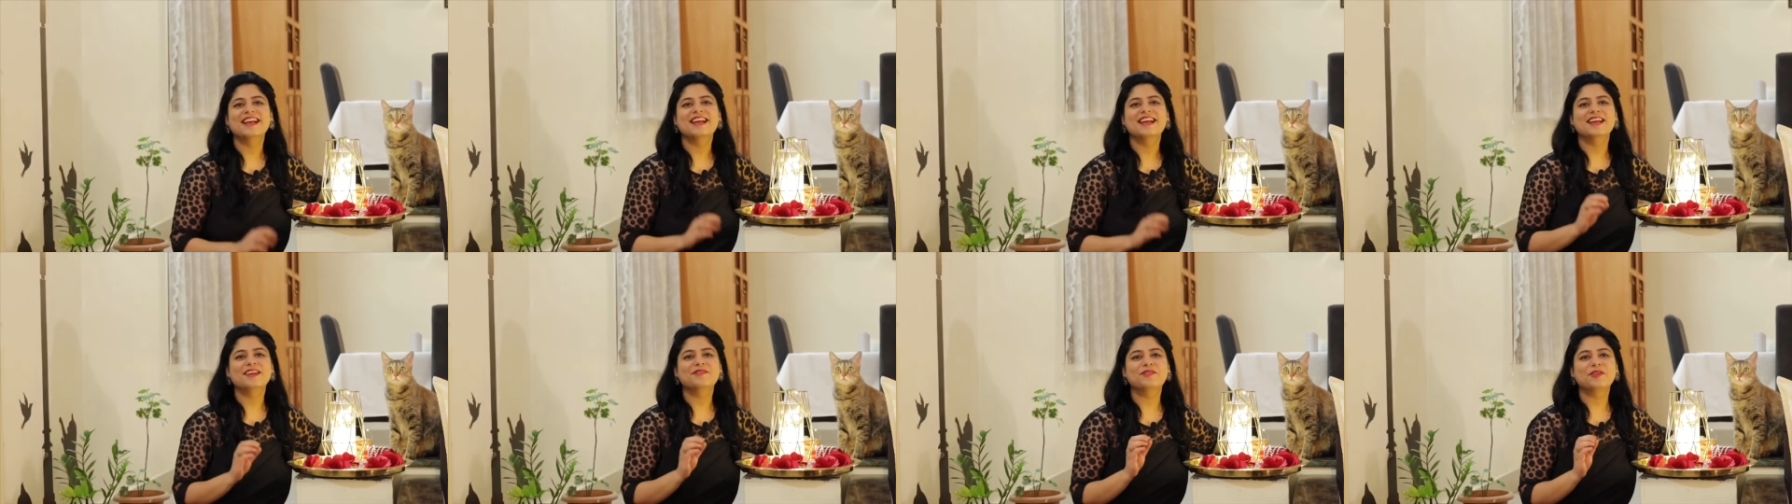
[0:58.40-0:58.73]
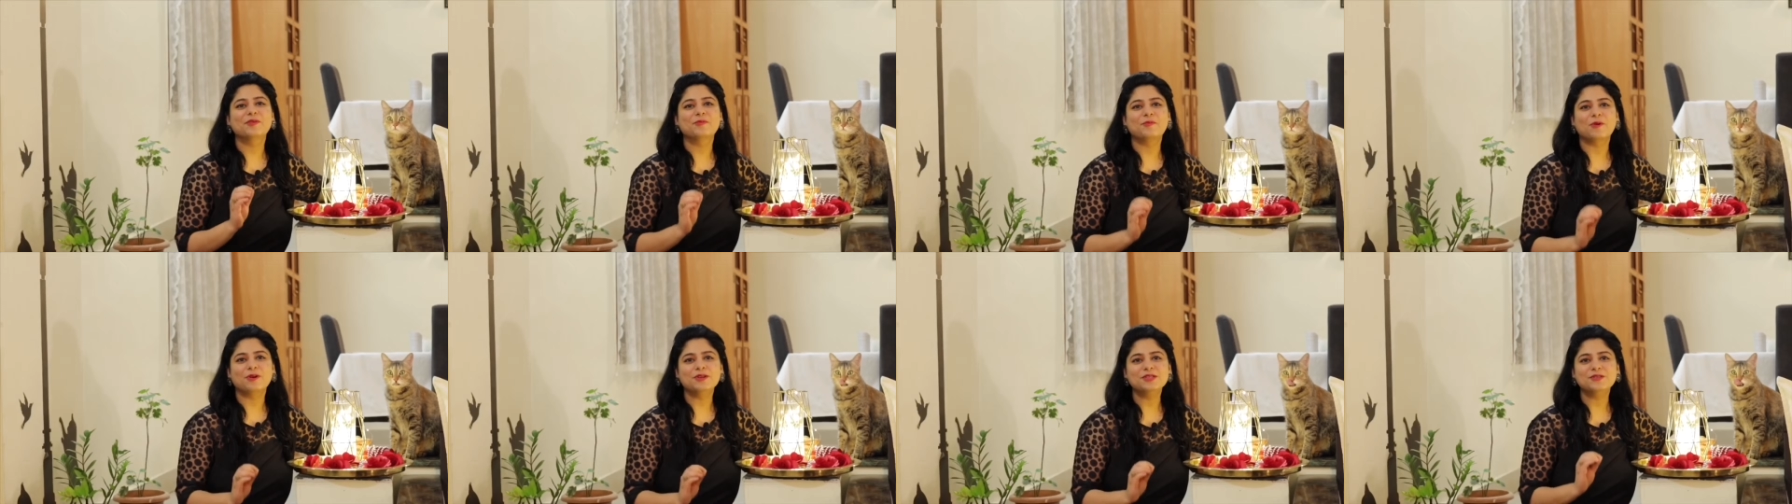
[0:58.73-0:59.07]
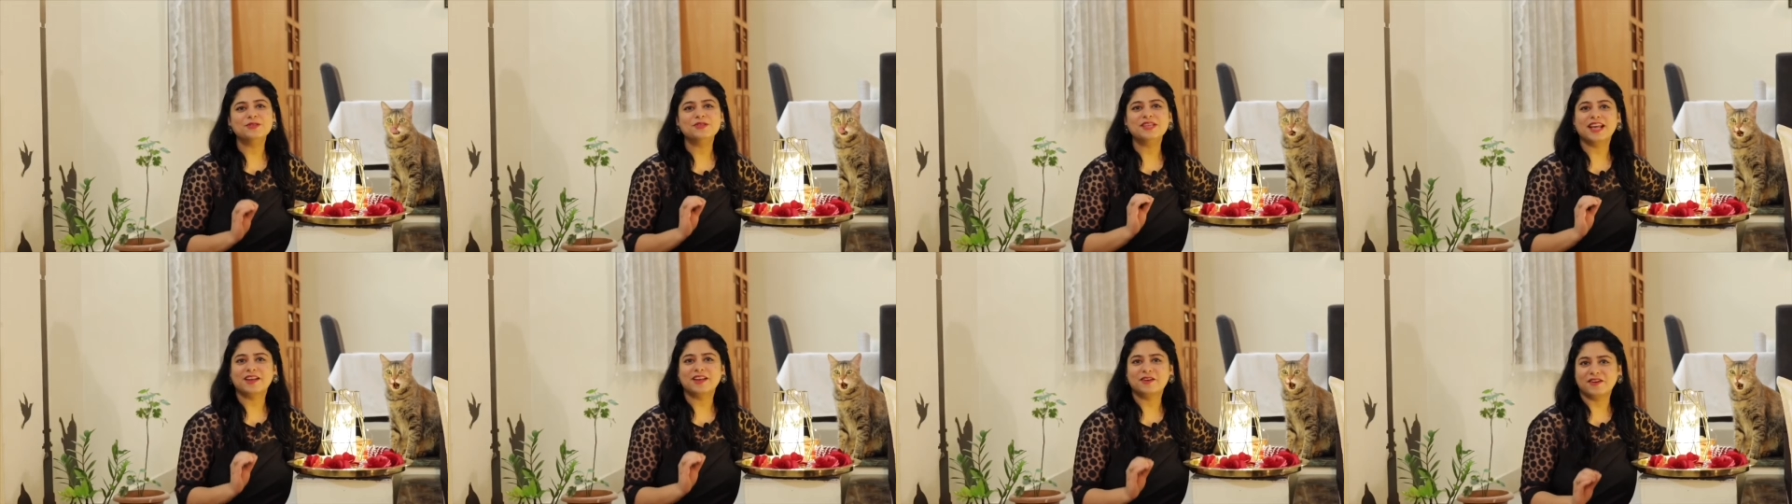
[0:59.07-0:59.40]
you want to
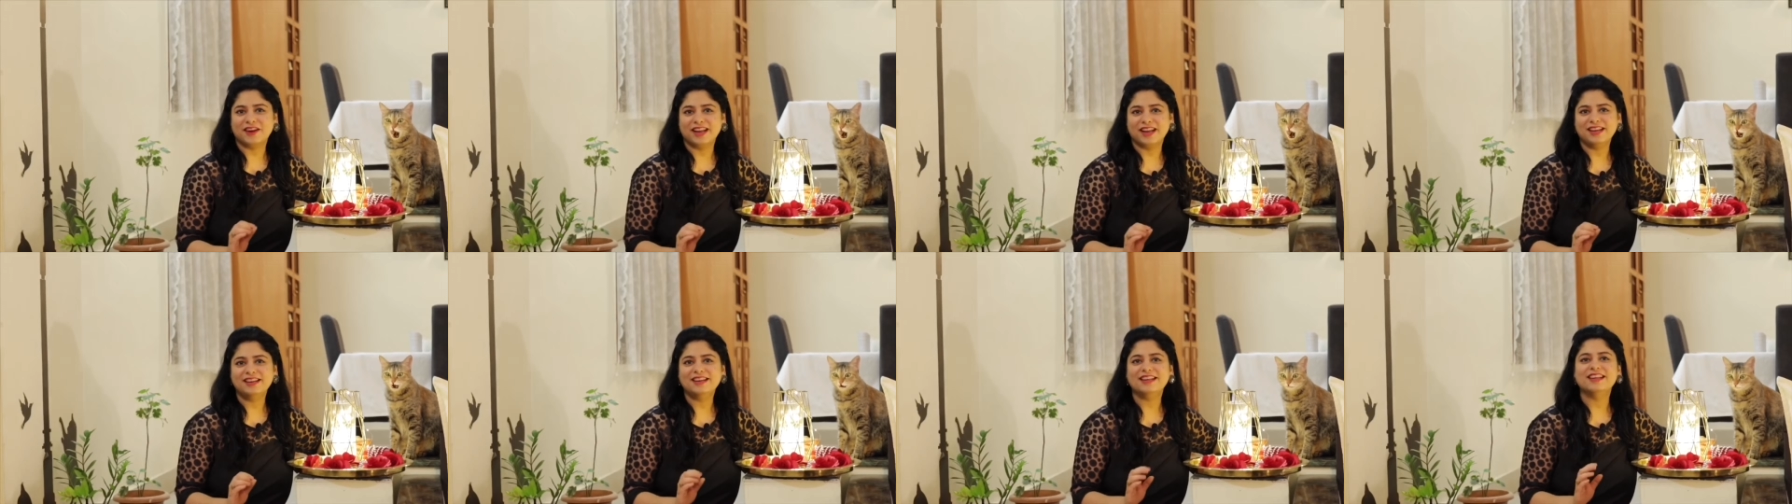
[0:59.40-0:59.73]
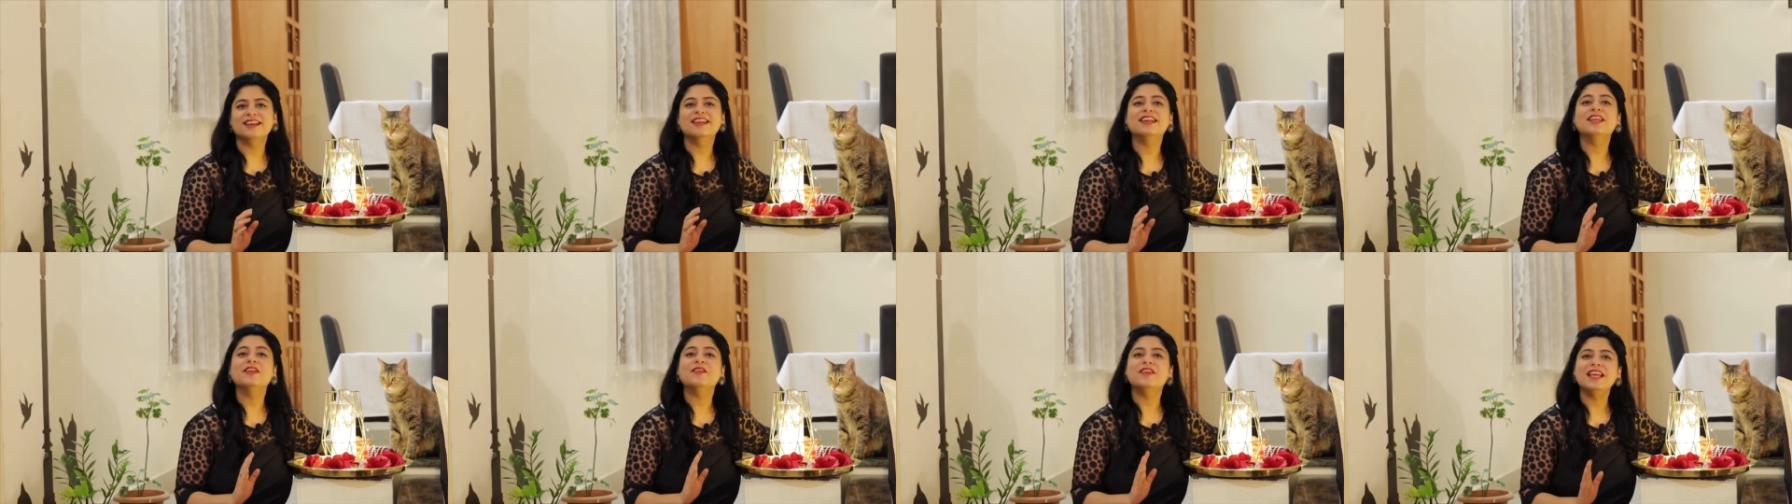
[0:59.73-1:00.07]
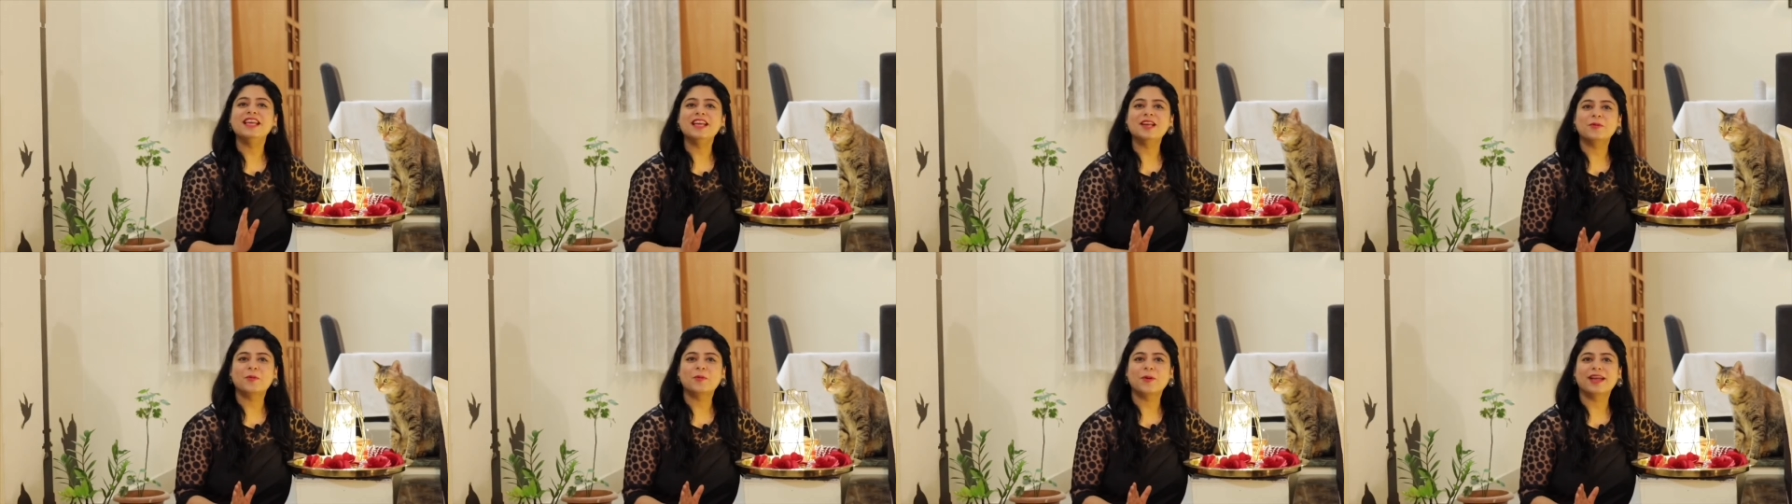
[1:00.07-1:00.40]
decorate in a unique
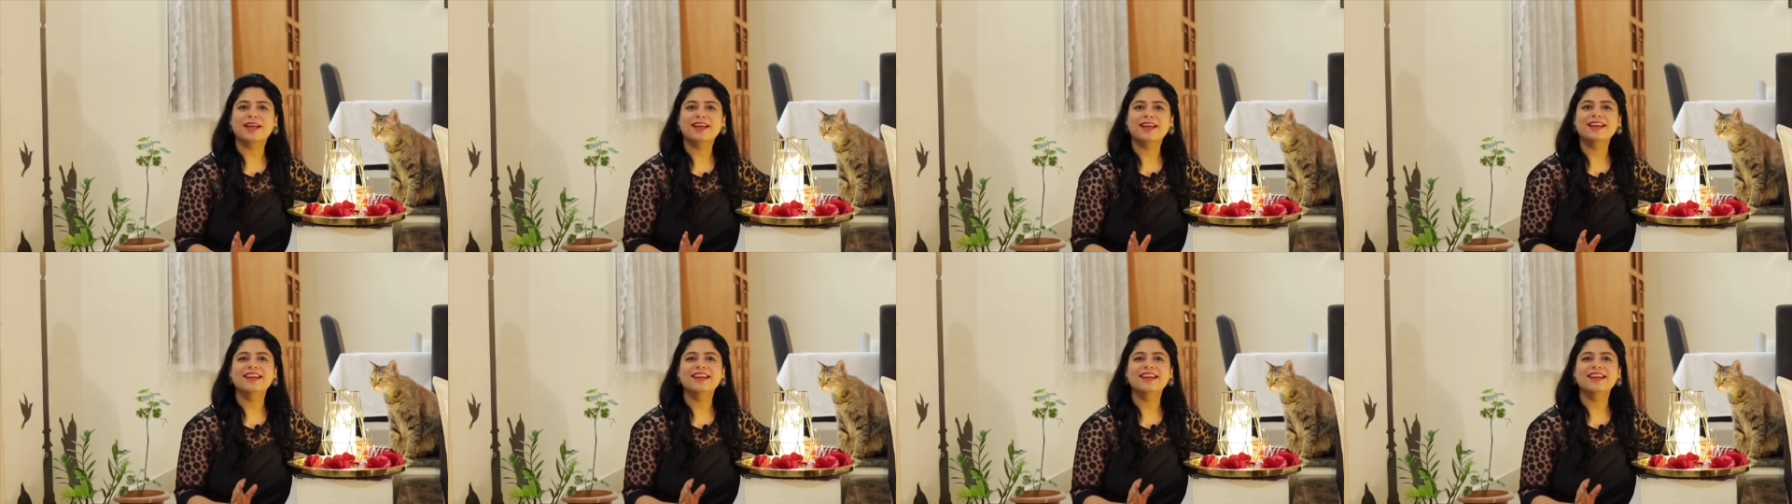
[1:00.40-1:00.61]
way,